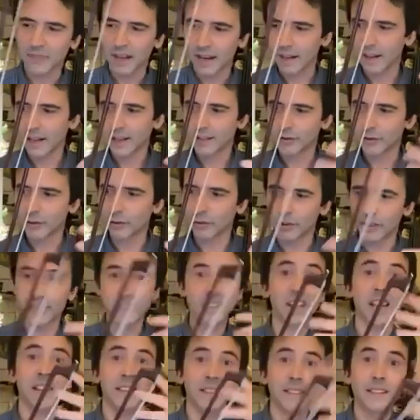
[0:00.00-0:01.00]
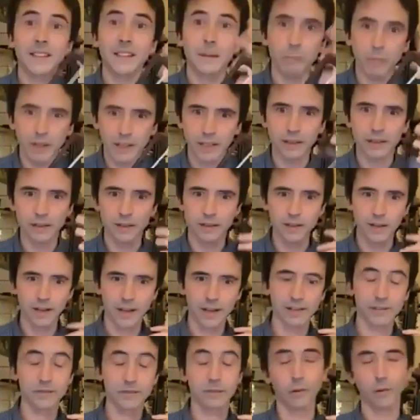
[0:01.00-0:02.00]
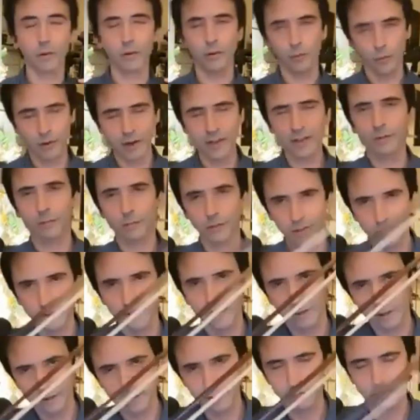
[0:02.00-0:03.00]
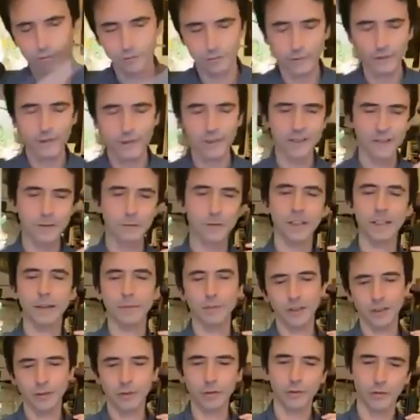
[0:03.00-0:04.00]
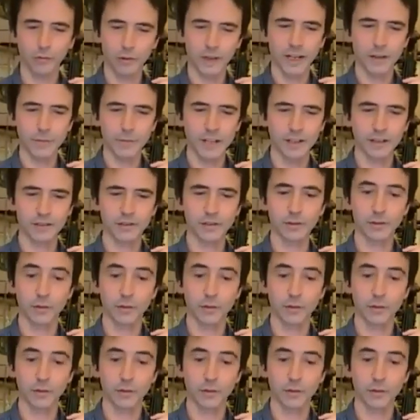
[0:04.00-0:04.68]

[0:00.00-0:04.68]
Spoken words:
let's call it sensibility, as though the rest was not with sensibility, but you know what I mean.